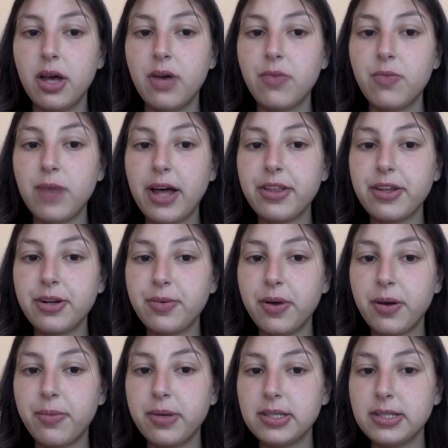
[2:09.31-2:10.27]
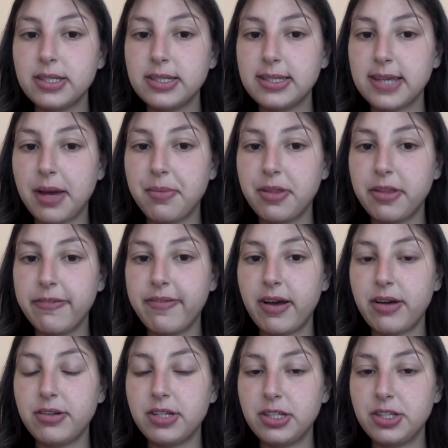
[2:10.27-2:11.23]
Rather, one must examine the
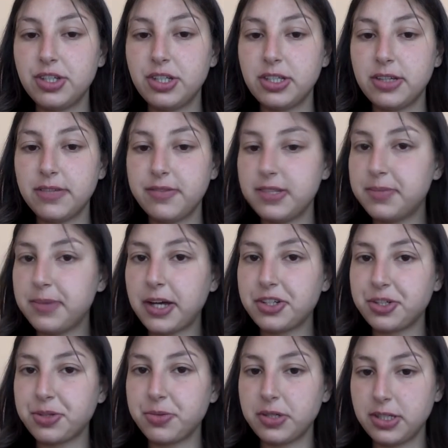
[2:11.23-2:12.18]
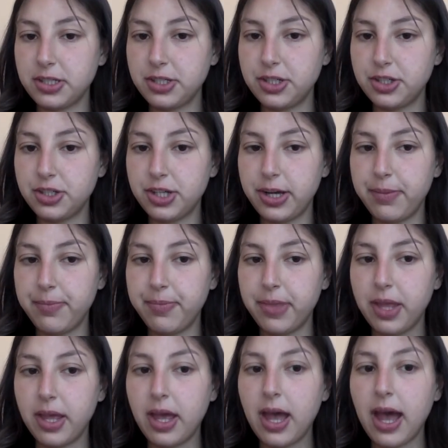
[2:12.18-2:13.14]
foundations of the special relationship
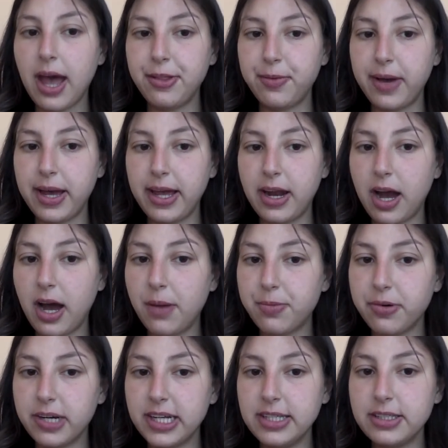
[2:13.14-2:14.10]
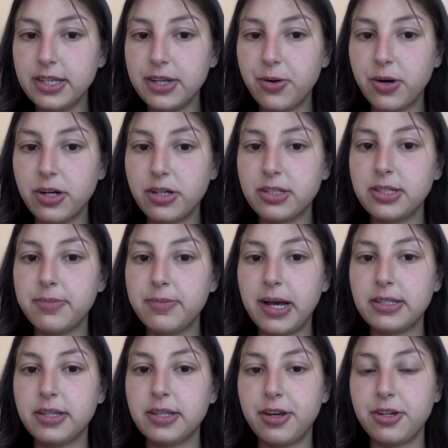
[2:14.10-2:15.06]
and the way it operates in order to
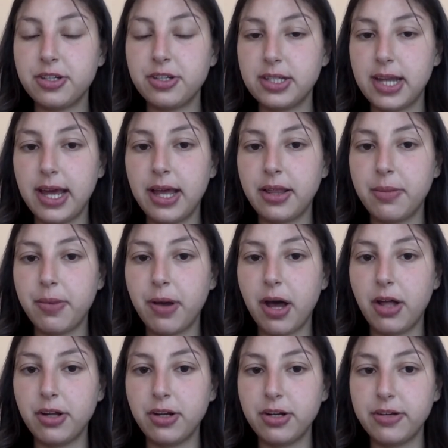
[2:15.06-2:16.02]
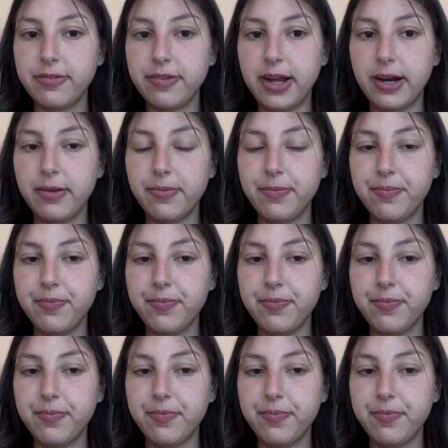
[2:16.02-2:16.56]
best understand the Pollard affair.